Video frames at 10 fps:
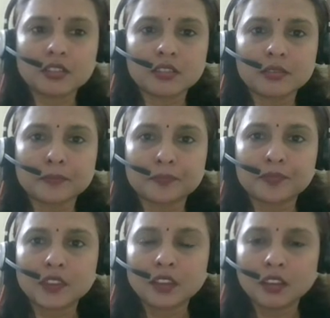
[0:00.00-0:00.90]
Um,
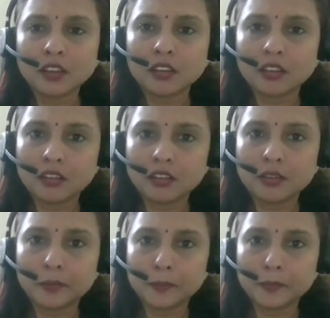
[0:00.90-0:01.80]

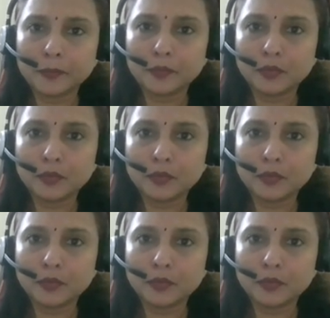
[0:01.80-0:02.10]
um,